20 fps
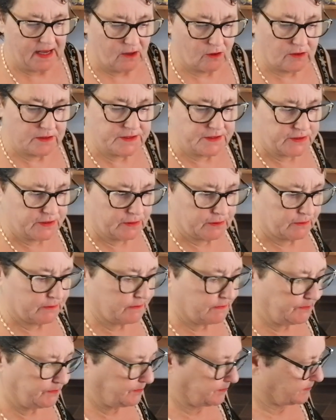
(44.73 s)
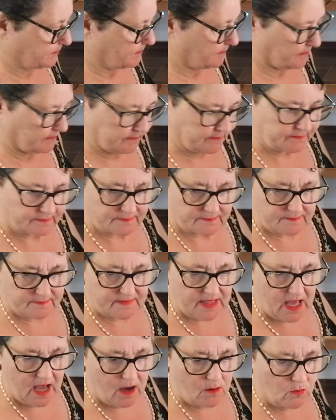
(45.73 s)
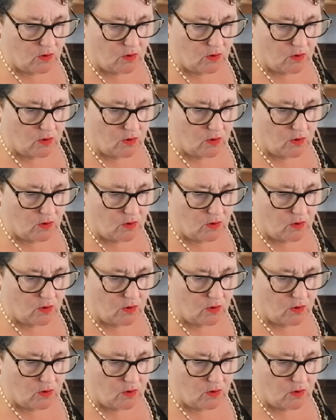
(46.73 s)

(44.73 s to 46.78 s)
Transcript: Also, I